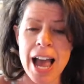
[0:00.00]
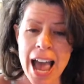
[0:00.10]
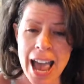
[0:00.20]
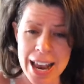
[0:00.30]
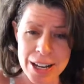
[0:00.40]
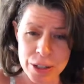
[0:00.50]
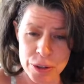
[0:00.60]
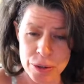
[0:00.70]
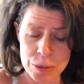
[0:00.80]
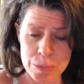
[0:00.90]
And you
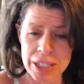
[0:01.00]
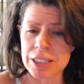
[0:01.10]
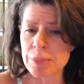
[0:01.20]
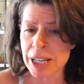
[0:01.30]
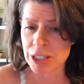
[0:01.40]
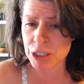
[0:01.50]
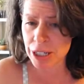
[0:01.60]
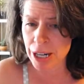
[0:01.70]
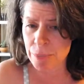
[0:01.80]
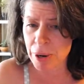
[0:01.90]
used me to make
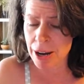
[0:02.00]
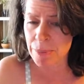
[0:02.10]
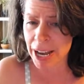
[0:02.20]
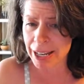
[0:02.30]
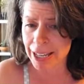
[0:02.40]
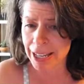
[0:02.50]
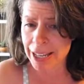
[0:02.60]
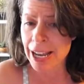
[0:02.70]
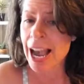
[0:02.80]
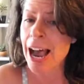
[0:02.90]
shit up on Becky,